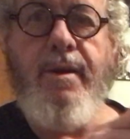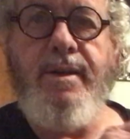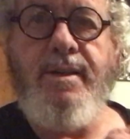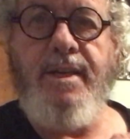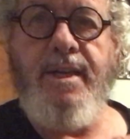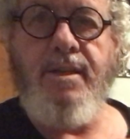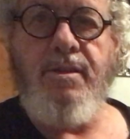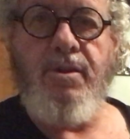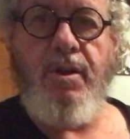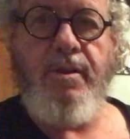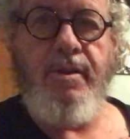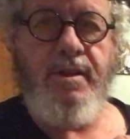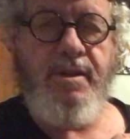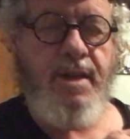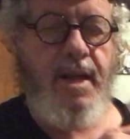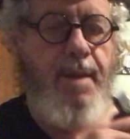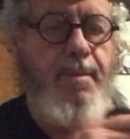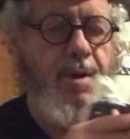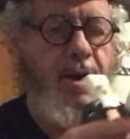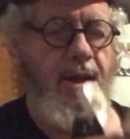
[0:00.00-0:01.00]
it is on the
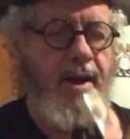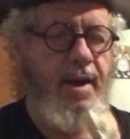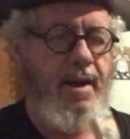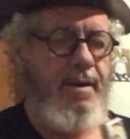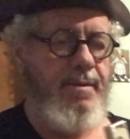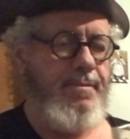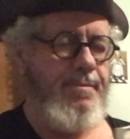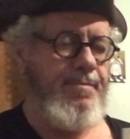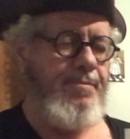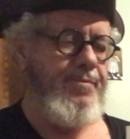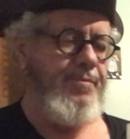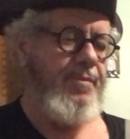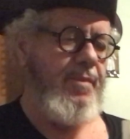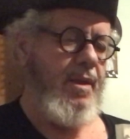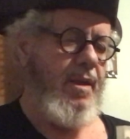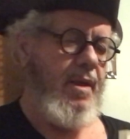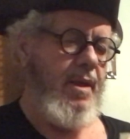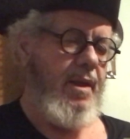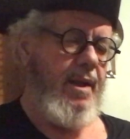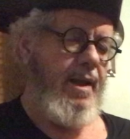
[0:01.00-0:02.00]
table, huh?
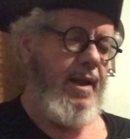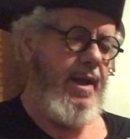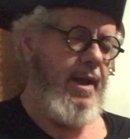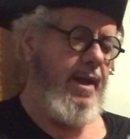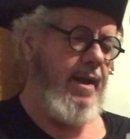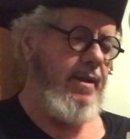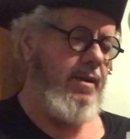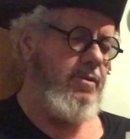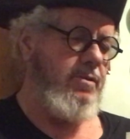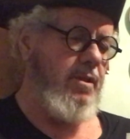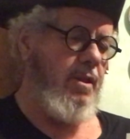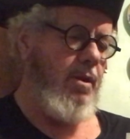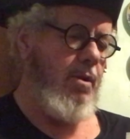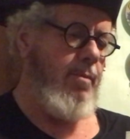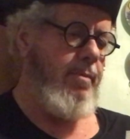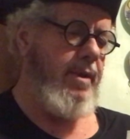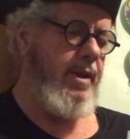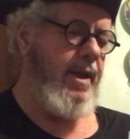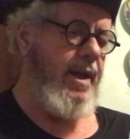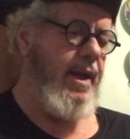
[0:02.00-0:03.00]
And there's a little
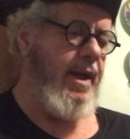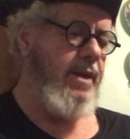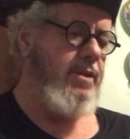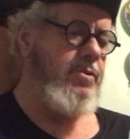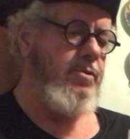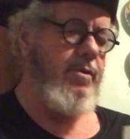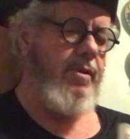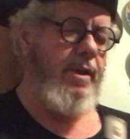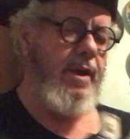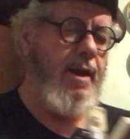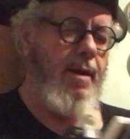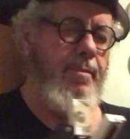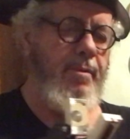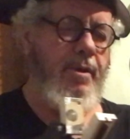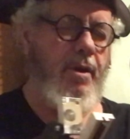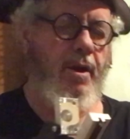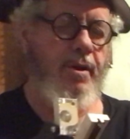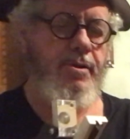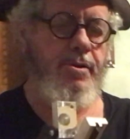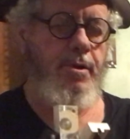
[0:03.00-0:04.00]
bit of extra there, but
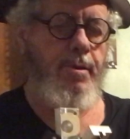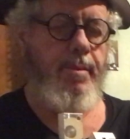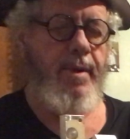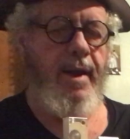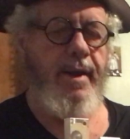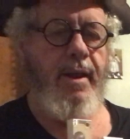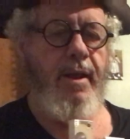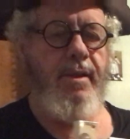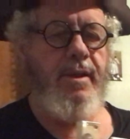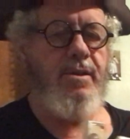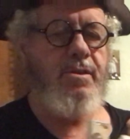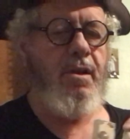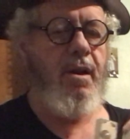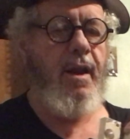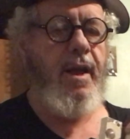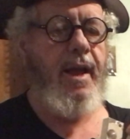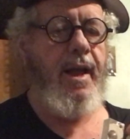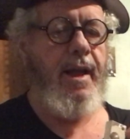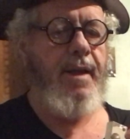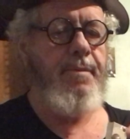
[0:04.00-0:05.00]
not too bad. Now this
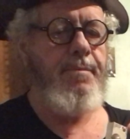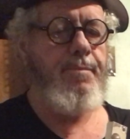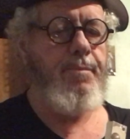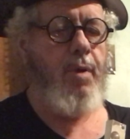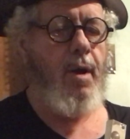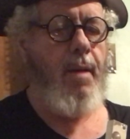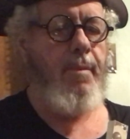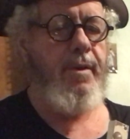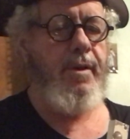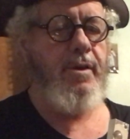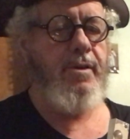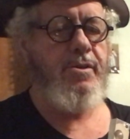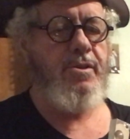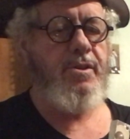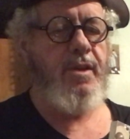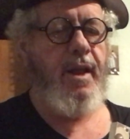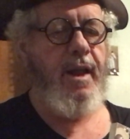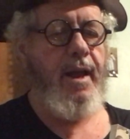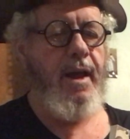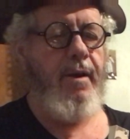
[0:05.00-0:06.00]
clay probably could
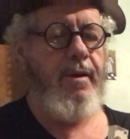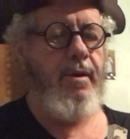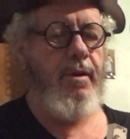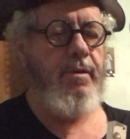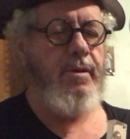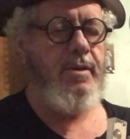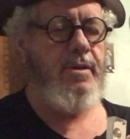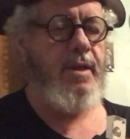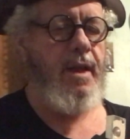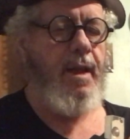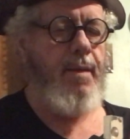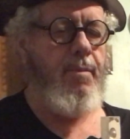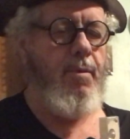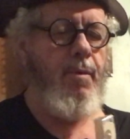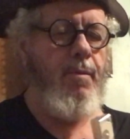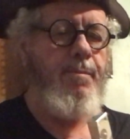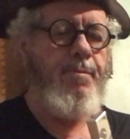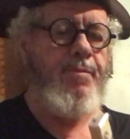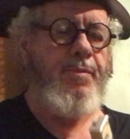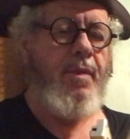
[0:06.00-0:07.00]
set out here on the
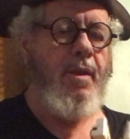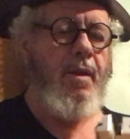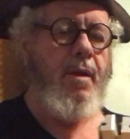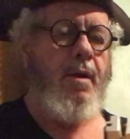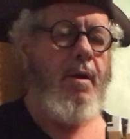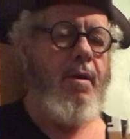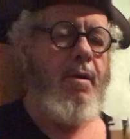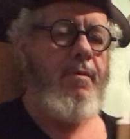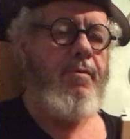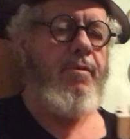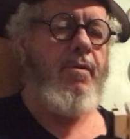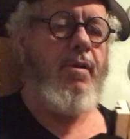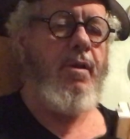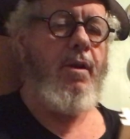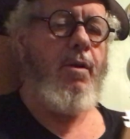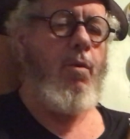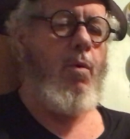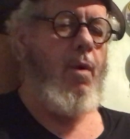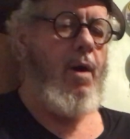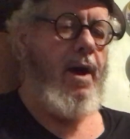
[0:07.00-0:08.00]
table for a
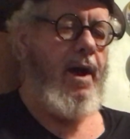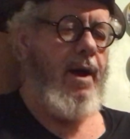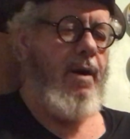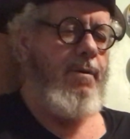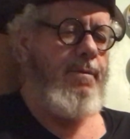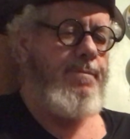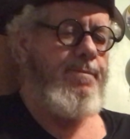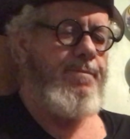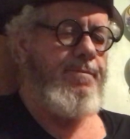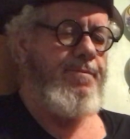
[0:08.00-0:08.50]
little while